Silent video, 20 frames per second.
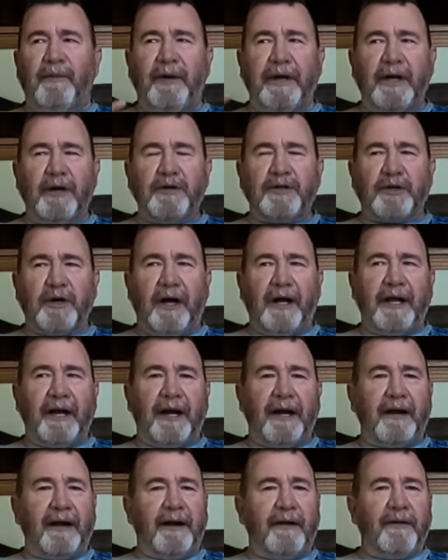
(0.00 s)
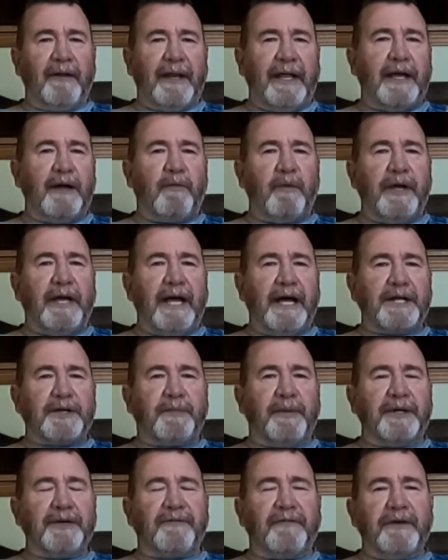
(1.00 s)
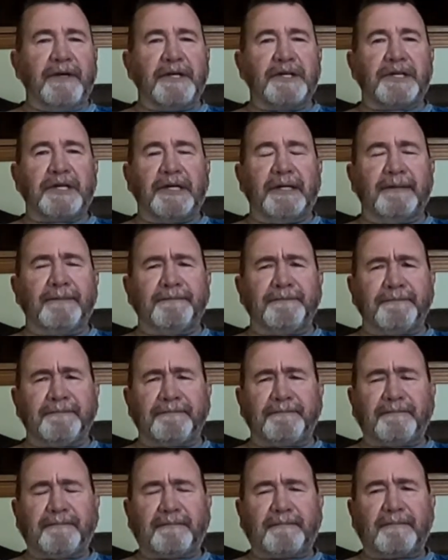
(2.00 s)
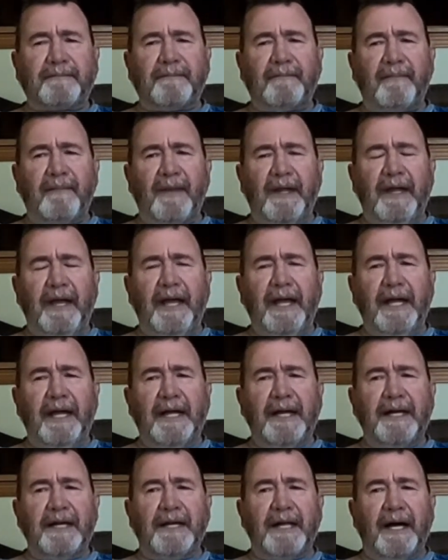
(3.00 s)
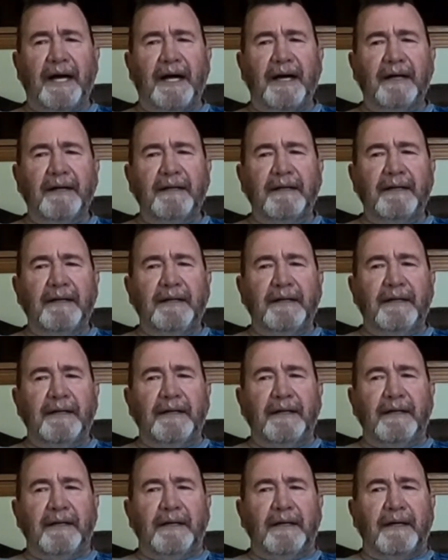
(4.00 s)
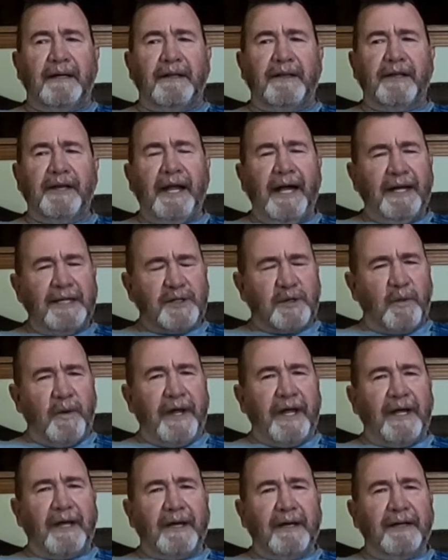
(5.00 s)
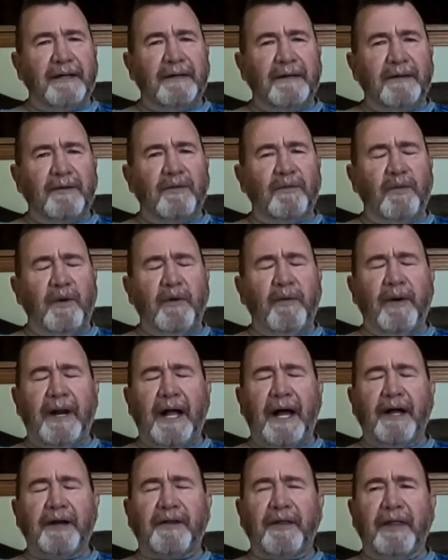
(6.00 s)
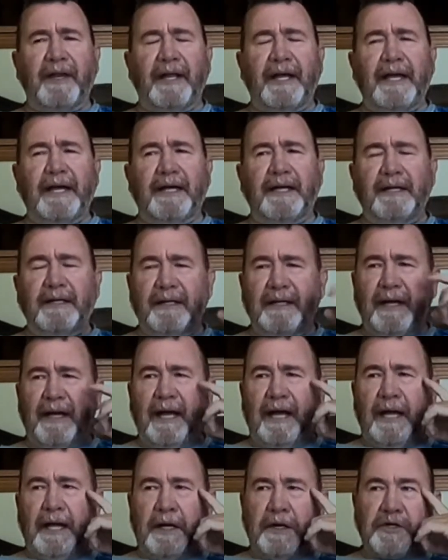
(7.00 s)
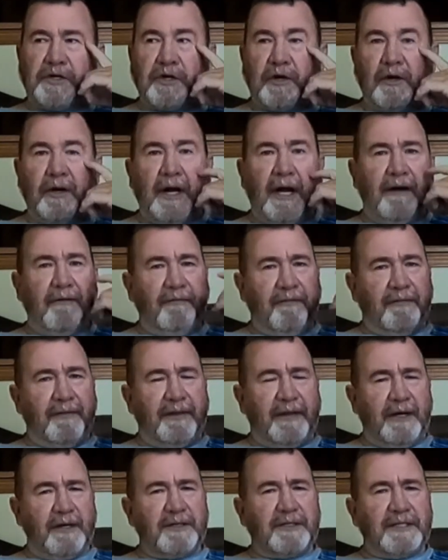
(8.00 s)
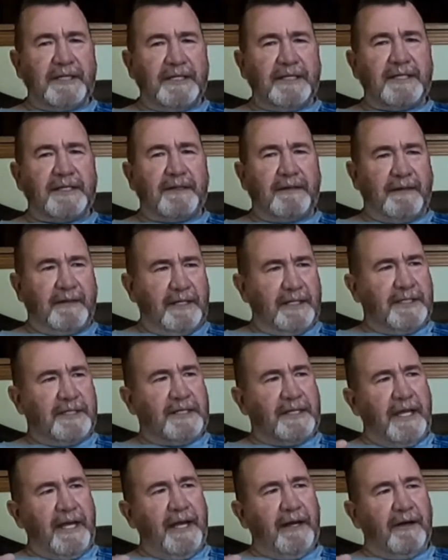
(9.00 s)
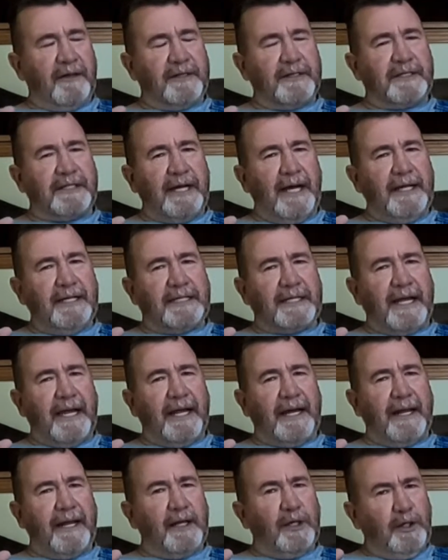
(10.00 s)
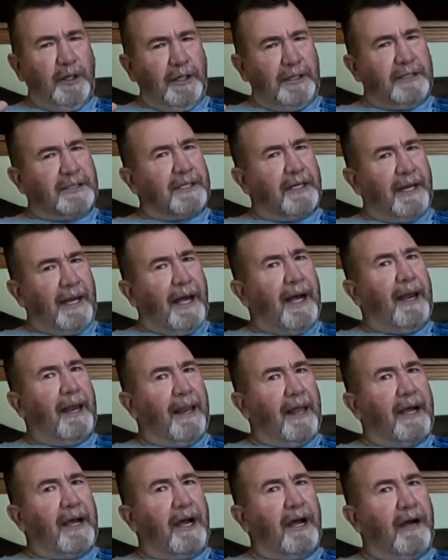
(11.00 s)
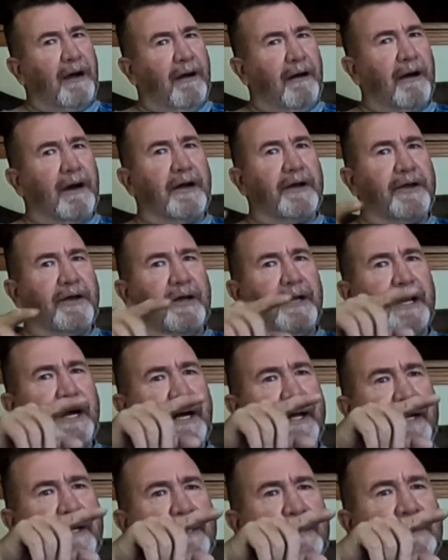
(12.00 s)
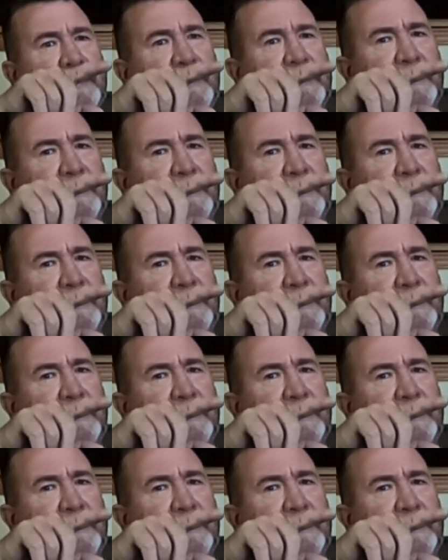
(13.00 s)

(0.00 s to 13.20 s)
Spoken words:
We go trucking around the lake, we catch a bunch of fish, and the next week we went out to the lake, and sure enough, there's this thing on the side scan. It looks a lot like a car. You can kind of,